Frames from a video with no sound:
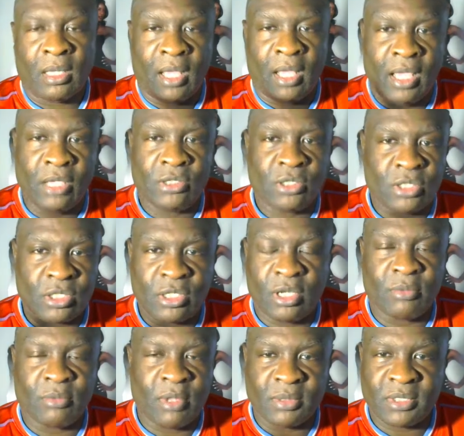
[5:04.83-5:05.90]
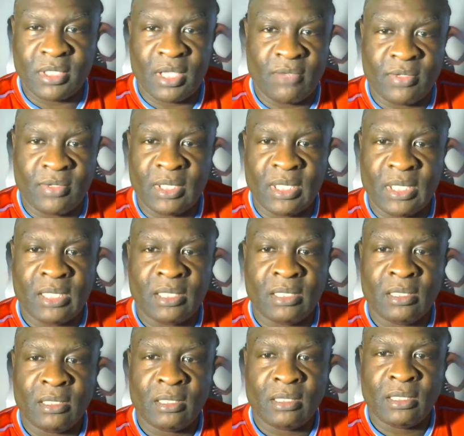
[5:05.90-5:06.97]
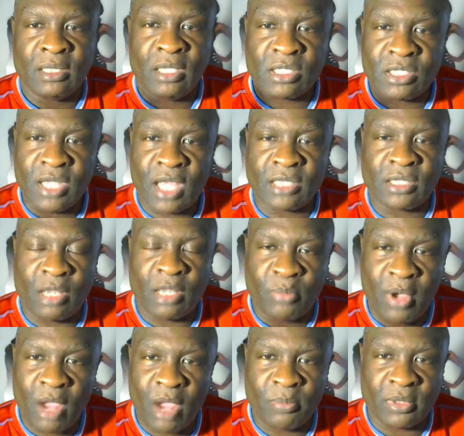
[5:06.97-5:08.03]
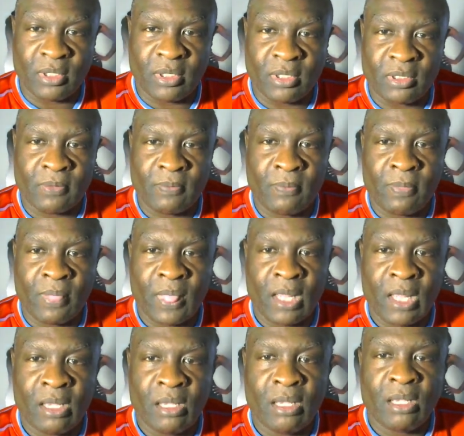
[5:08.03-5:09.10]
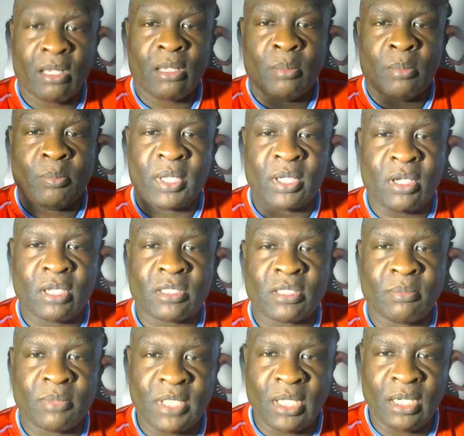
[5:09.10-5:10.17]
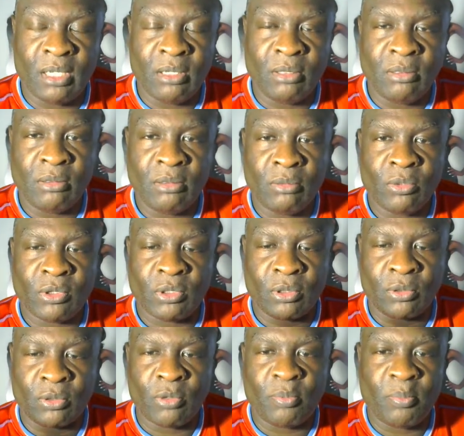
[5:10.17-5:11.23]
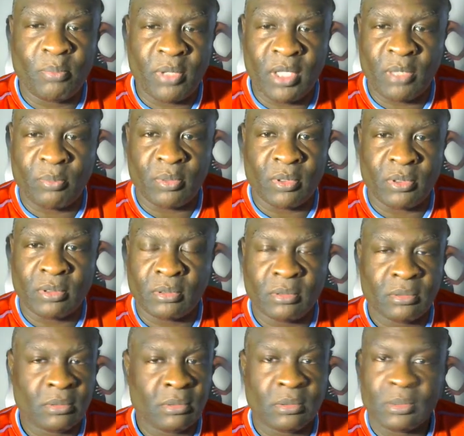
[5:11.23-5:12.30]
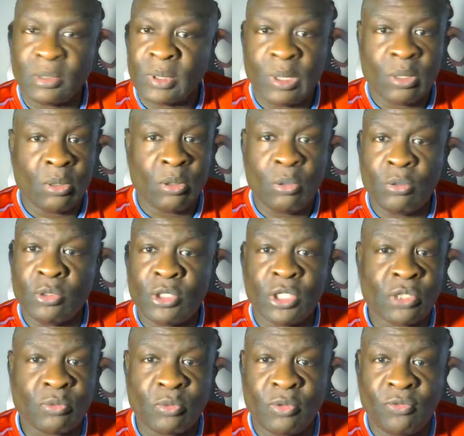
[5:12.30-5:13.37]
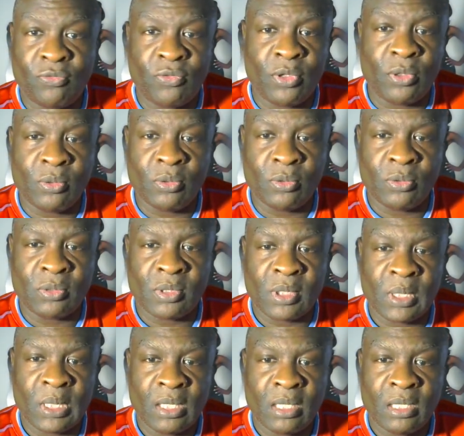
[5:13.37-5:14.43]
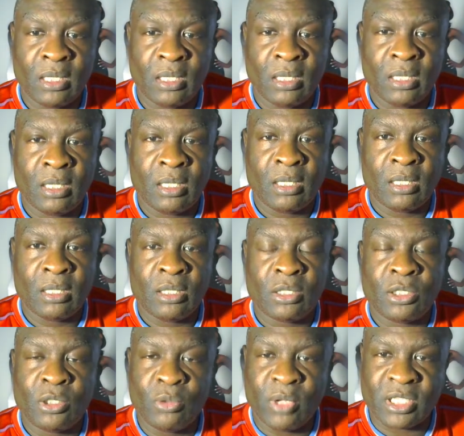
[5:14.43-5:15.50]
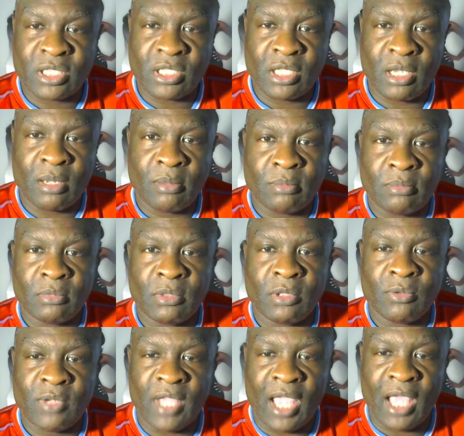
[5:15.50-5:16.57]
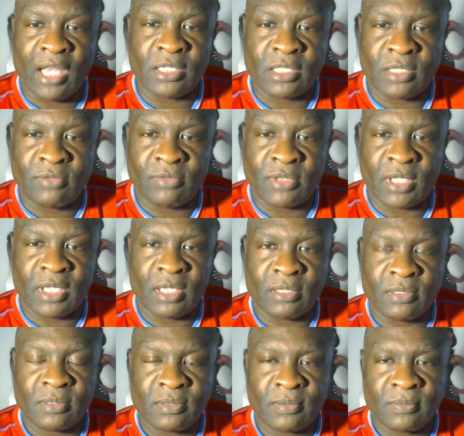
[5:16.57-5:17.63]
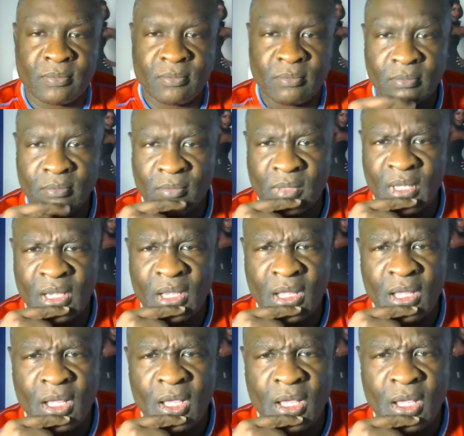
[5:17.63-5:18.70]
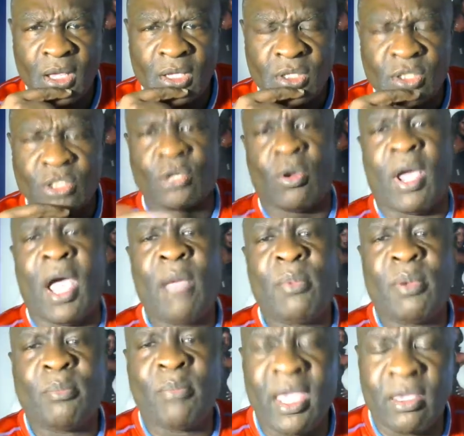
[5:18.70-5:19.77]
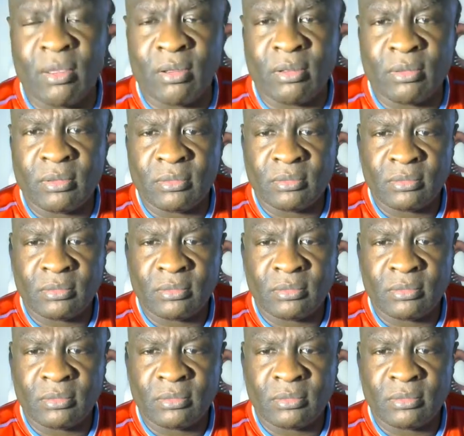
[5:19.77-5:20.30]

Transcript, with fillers: Angelsnupnup7 is not that popular because I'm dealing with a group of people who just refuse to accept the reality of things. So I'm a male.